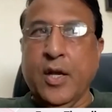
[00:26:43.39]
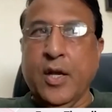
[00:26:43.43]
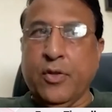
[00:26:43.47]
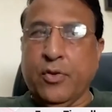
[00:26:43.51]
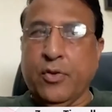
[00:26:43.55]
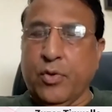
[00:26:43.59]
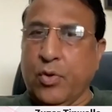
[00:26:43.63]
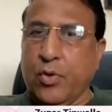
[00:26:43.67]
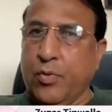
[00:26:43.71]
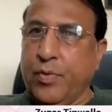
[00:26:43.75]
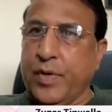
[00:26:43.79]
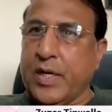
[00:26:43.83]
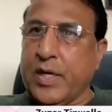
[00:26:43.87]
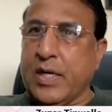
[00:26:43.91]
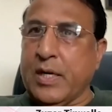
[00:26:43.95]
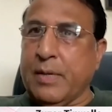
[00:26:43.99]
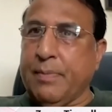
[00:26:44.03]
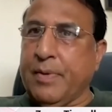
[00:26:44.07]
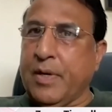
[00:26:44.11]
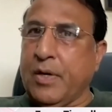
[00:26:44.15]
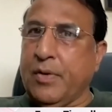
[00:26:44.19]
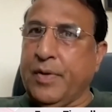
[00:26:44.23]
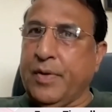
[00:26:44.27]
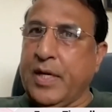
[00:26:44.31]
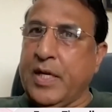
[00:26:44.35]
So over and
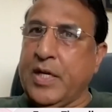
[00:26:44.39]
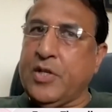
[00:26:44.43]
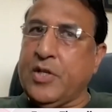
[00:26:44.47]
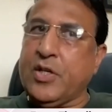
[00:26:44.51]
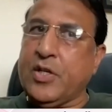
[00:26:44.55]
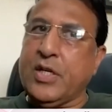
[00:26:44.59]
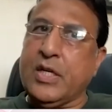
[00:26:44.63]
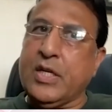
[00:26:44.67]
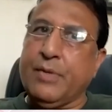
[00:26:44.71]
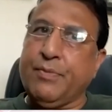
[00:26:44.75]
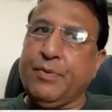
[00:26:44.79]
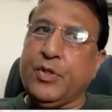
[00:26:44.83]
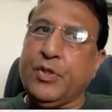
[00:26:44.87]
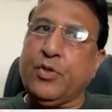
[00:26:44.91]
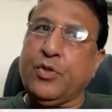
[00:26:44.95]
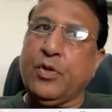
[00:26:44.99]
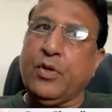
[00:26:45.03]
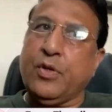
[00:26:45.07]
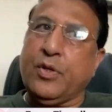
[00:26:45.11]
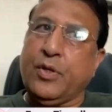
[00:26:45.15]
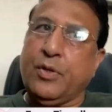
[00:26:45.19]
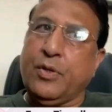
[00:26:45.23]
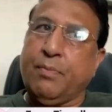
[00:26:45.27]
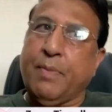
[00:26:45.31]
above each individual